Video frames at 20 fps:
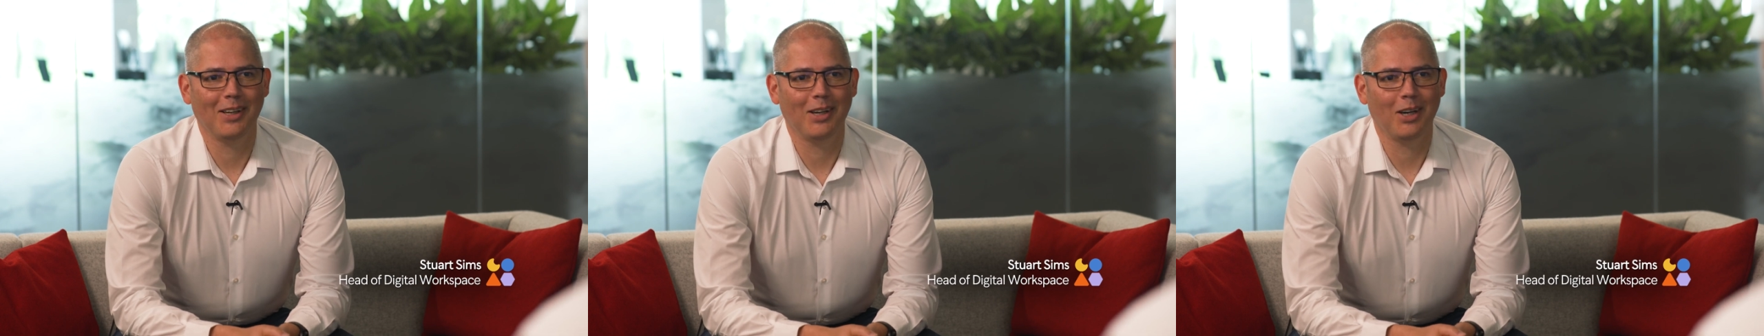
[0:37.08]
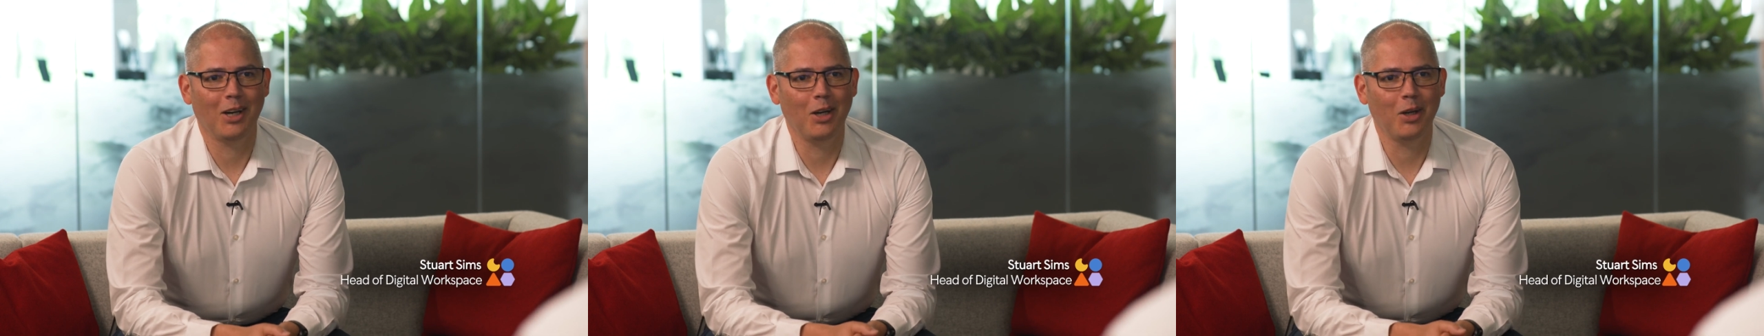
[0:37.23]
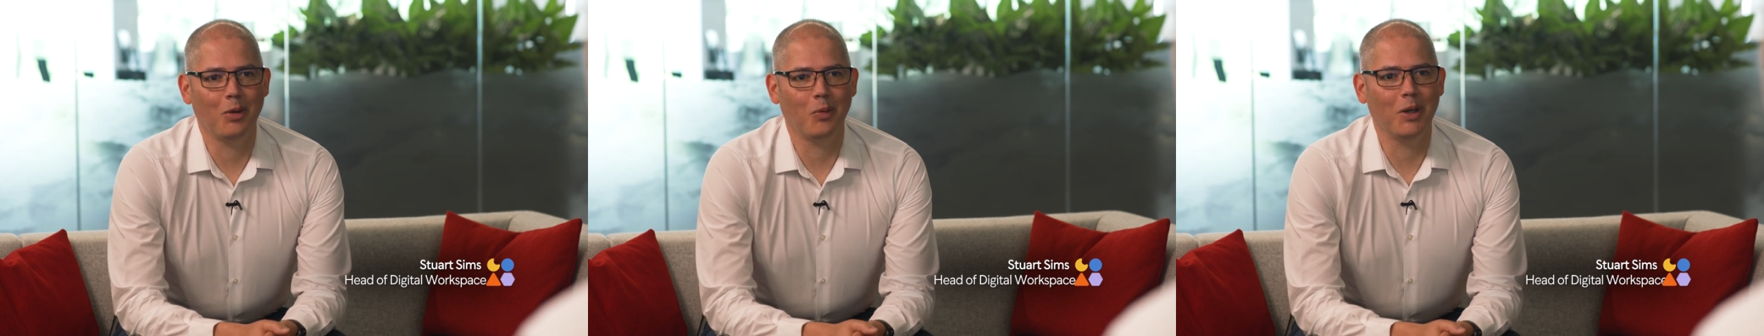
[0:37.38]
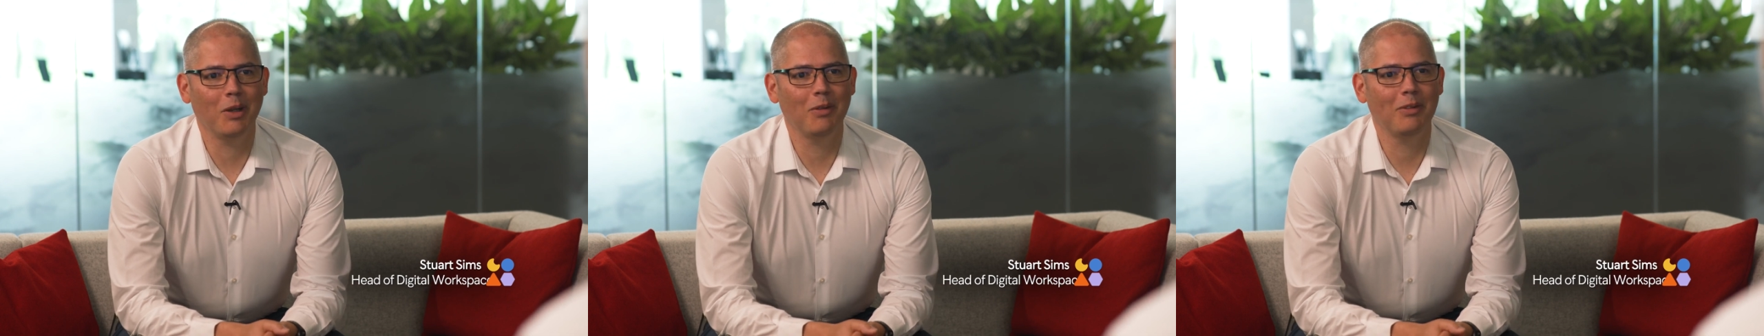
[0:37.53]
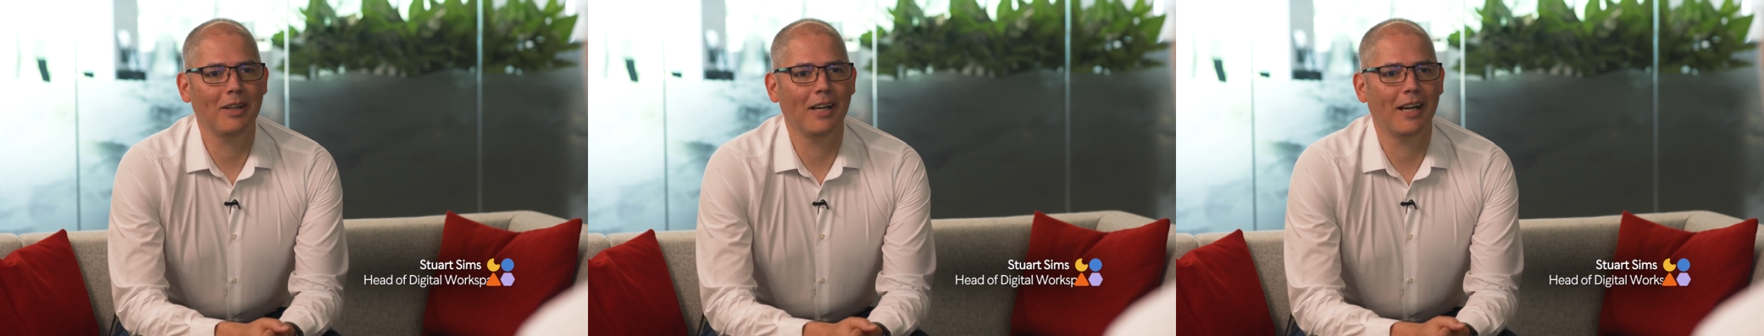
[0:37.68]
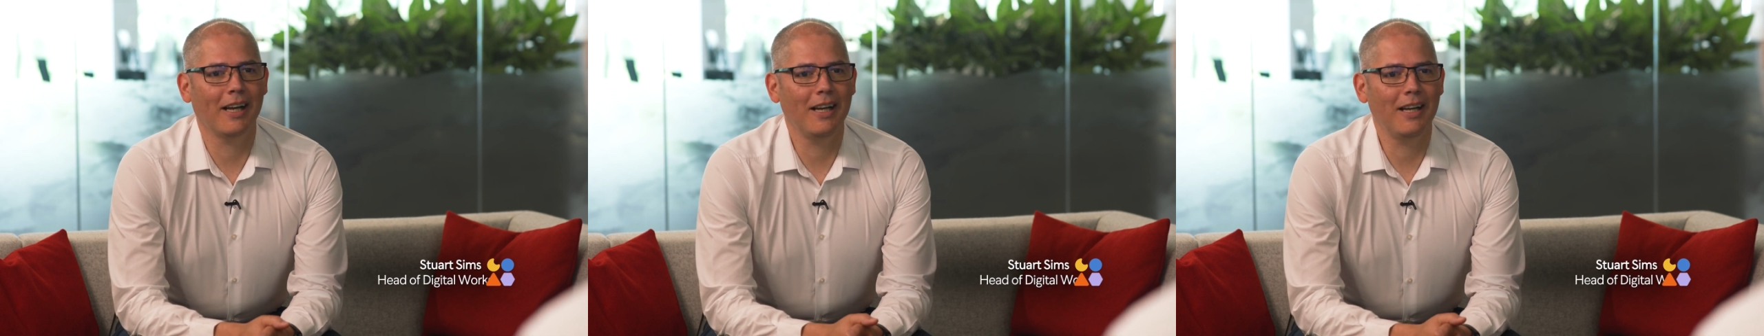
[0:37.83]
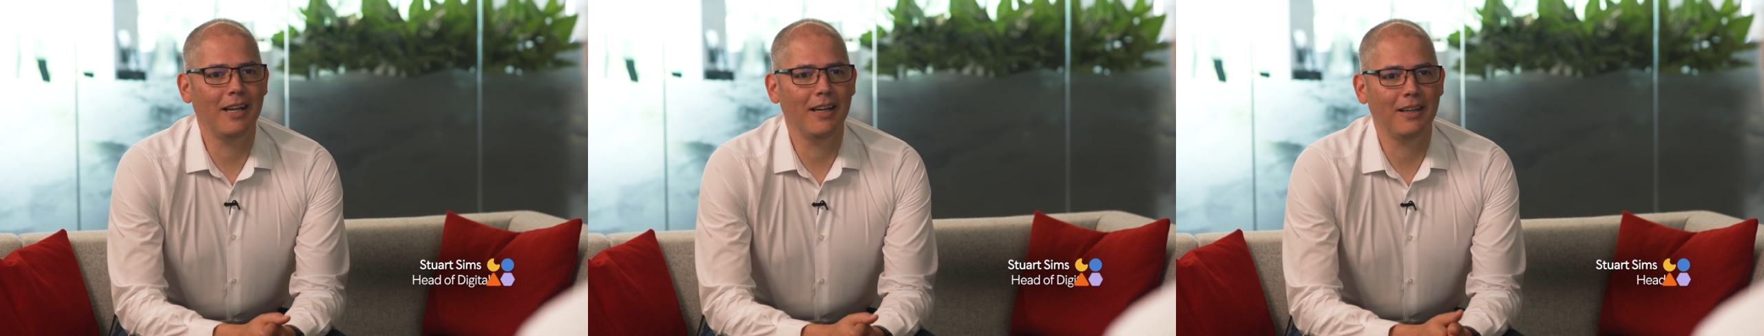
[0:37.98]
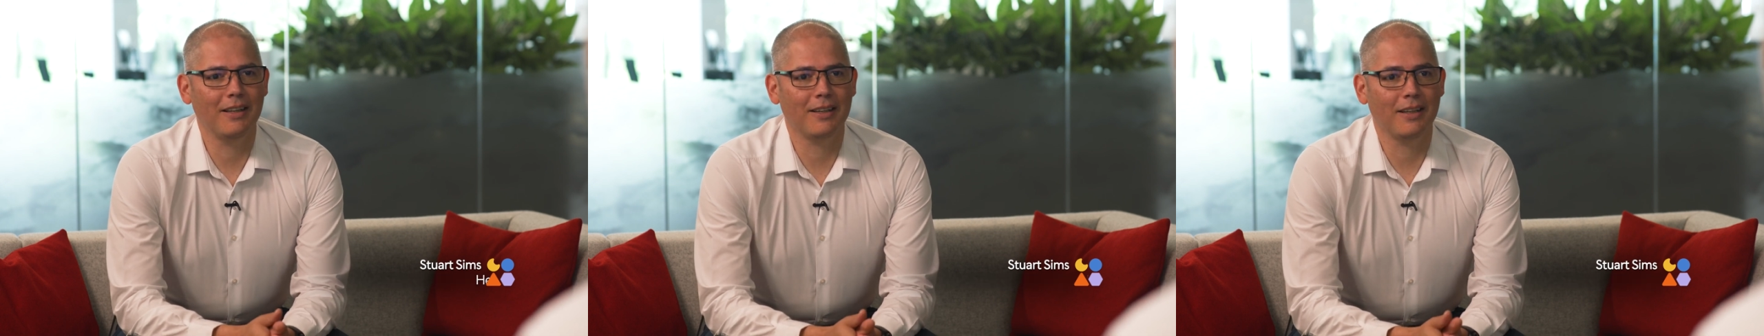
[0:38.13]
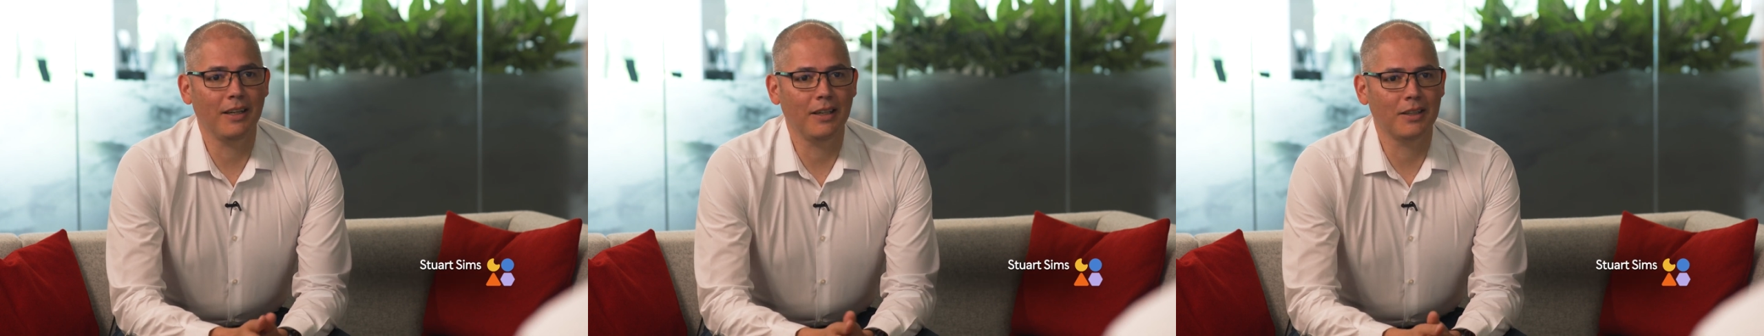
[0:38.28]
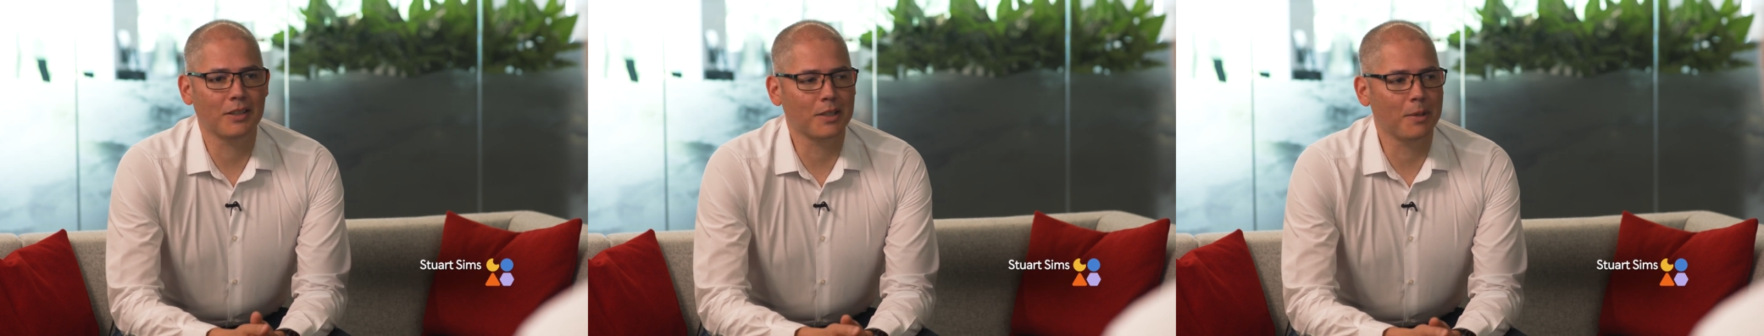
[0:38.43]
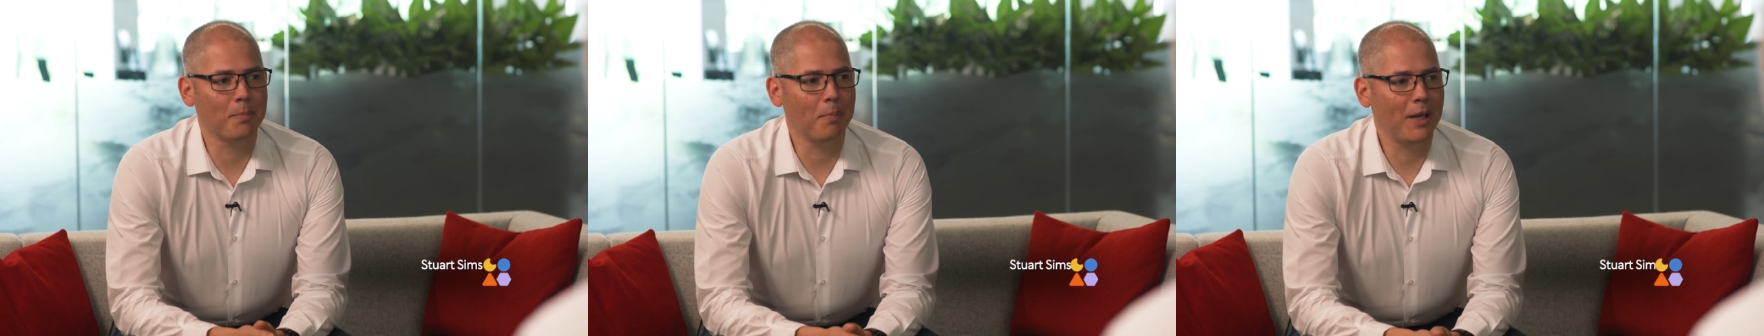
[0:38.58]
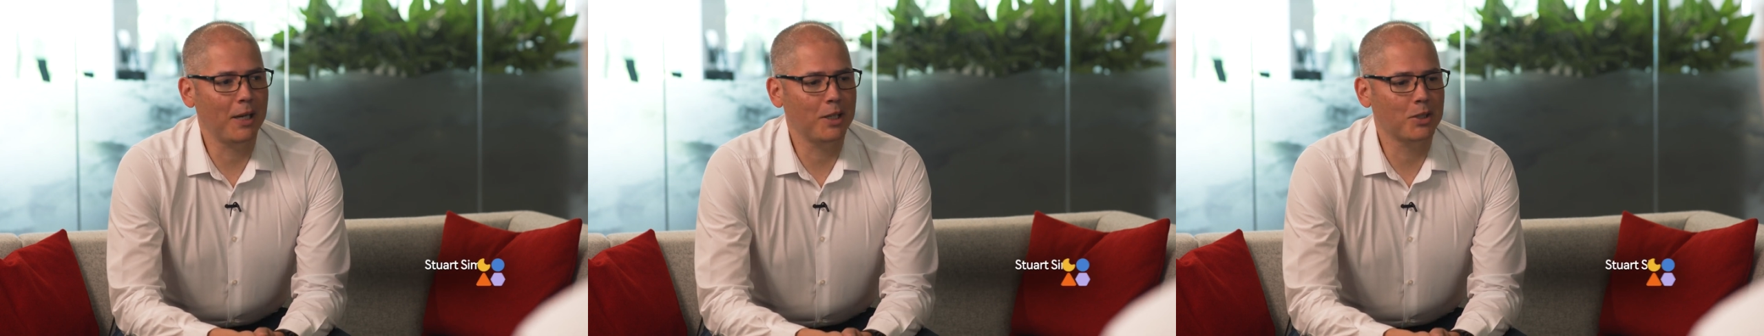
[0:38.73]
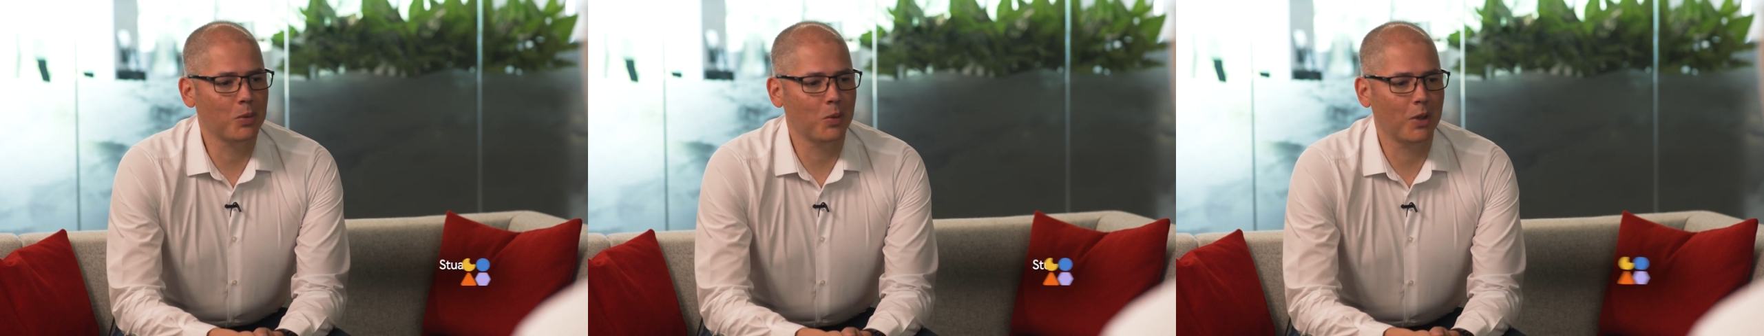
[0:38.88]
Hi Will. So
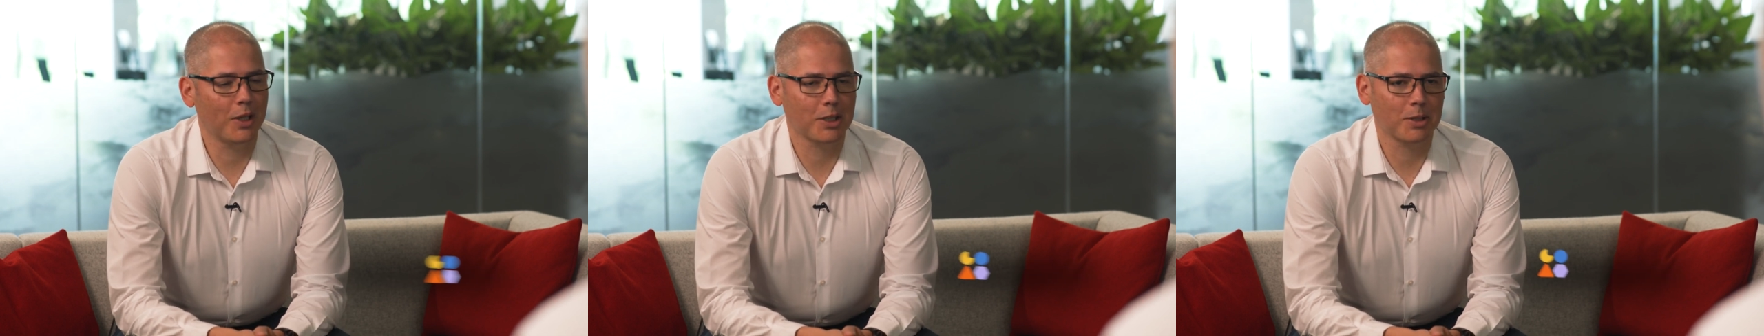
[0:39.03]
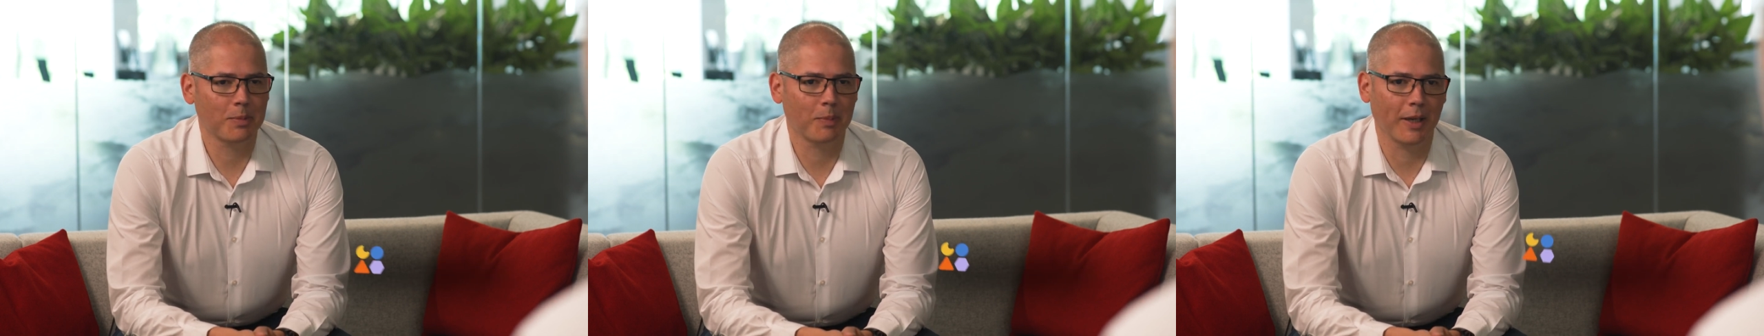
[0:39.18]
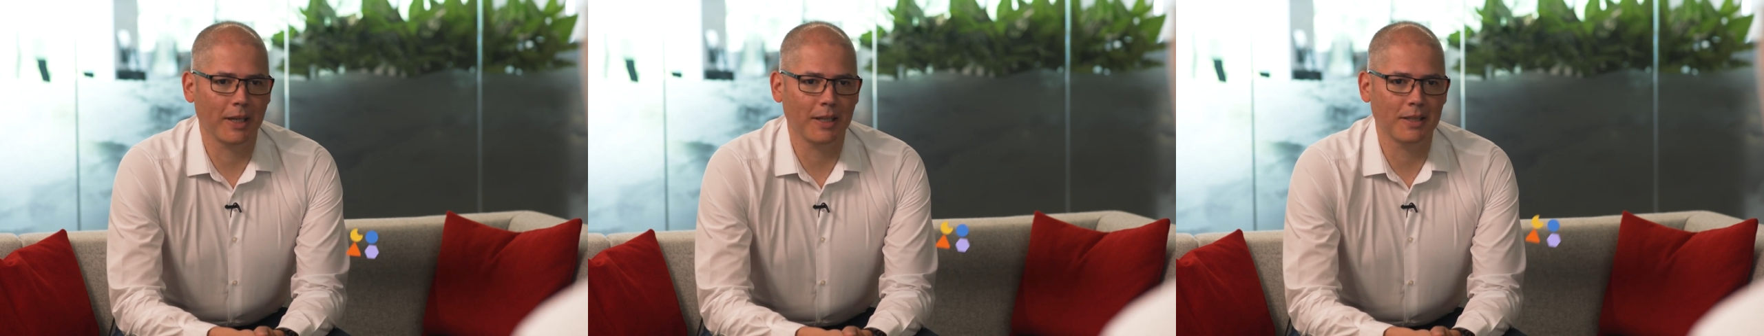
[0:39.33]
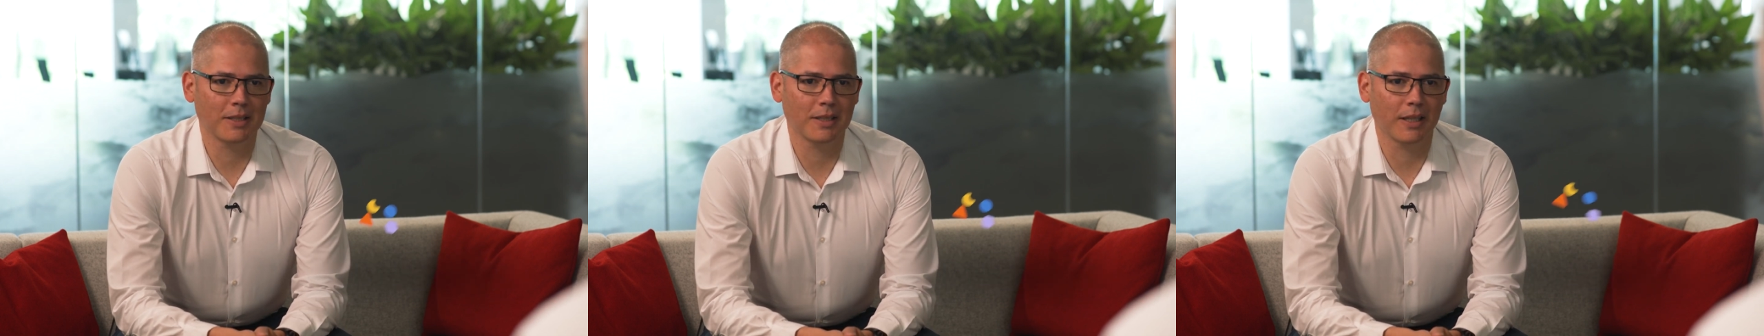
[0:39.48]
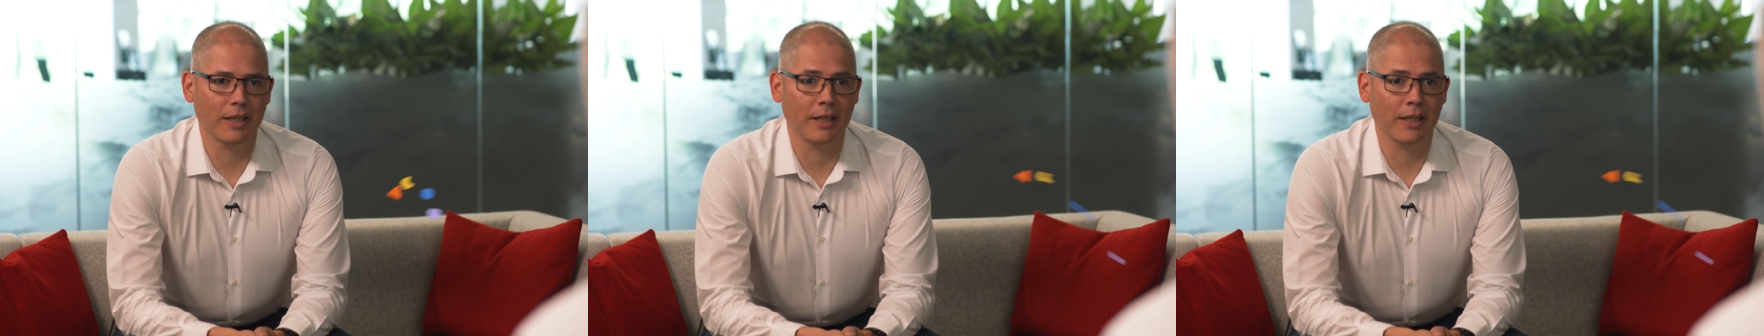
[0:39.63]
Managed Workspace